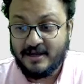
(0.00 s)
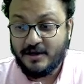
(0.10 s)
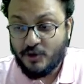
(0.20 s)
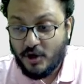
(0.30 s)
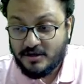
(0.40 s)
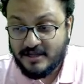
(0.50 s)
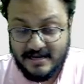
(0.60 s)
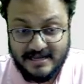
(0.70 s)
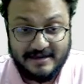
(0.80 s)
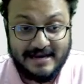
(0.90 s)
Not
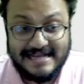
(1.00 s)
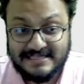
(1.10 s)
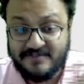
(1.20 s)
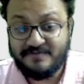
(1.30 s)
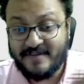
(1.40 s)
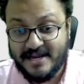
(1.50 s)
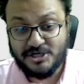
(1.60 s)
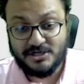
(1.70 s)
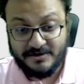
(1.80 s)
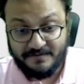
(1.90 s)
really. Guys,
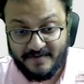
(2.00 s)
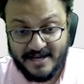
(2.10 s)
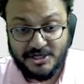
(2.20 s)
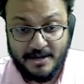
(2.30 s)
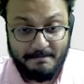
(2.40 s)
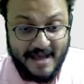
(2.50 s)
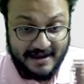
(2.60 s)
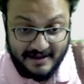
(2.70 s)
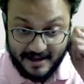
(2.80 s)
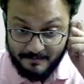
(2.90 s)
refresh, refresh. I'm
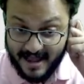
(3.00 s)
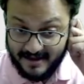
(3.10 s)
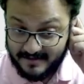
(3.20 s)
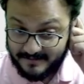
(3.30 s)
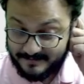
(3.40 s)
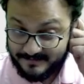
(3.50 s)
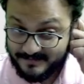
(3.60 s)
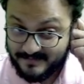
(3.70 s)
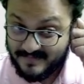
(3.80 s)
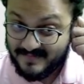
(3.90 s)
back, I'm back.
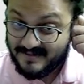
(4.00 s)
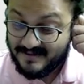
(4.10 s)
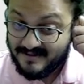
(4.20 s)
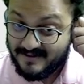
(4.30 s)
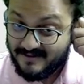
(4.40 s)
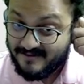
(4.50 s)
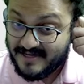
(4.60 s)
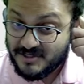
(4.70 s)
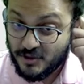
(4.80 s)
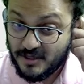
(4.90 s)
Very
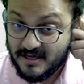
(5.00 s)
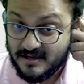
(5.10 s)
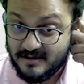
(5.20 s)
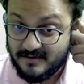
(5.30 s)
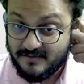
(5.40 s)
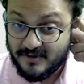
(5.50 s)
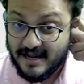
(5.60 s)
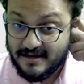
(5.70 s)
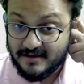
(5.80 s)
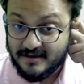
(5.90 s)
sorry for
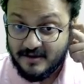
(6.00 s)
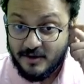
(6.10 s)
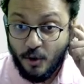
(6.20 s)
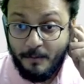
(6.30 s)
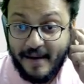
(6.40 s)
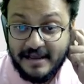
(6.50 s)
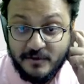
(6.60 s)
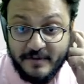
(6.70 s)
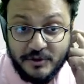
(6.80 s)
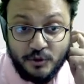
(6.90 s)
that. Oh, by the
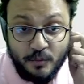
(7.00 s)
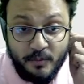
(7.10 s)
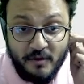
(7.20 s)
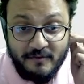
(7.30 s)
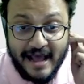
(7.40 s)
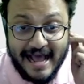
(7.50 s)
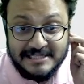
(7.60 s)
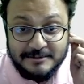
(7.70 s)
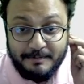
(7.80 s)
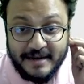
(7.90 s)
way, Dubov
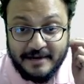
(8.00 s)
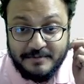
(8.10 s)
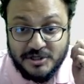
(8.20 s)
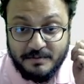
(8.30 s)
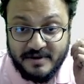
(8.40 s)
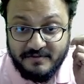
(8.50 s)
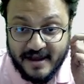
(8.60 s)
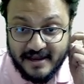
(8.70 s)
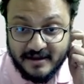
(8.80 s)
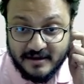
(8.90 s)
has played bishop
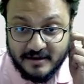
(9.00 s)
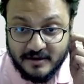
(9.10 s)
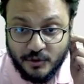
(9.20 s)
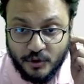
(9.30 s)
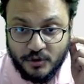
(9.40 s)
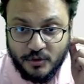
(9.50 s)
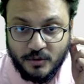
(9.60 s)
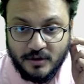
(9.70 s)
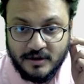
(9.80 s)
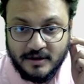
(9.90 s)
b5. No, no,
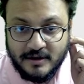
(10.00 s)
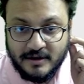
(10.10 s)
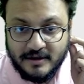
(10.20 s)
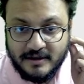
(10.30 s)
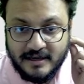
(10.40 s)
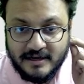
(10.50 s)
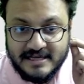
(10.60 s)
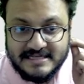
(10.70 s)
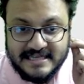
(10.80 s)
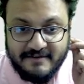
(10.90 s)
no. King
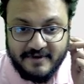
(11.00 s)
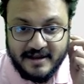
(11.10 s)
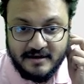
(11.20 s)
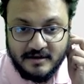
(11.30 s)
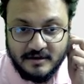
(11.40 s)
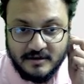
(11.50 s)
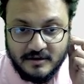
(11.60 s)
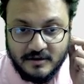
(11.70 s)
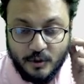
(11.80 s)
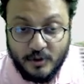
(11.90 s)
d7.
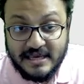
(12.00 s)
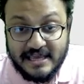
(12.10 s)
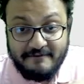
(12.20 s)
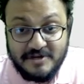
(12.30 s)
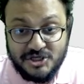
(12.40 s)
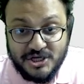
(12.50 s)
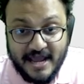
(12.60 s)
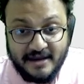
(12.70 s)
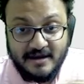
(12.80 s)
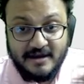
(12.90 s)
Oh, he gave a
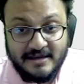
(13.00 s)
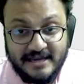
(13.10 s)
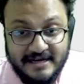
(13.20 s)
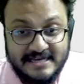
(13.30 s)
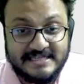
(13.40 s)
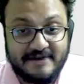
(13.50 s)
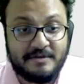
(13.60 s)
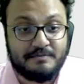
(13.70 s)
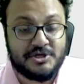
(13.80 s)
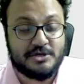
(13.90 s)
check. King
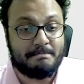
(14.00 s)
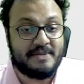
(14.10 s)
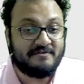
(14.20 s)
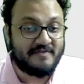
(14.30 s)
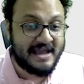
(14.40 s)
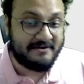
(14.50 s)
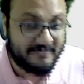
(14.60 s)
d7, bishop b5.